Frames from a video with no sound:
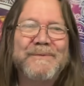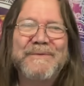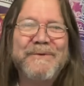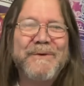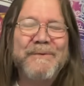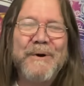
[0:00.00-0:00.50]

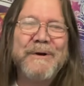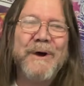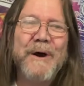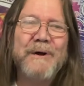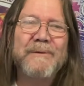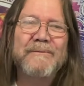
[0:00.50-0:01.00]
So very
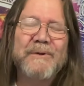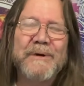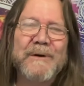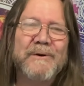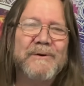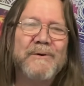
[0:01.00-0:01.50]
kind of you,
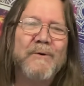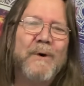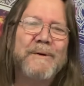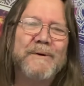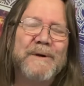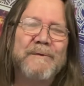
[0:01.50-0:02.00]
Leo. You're
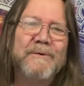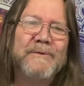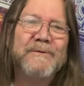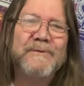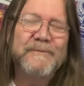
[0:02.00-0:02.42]
quite the givers.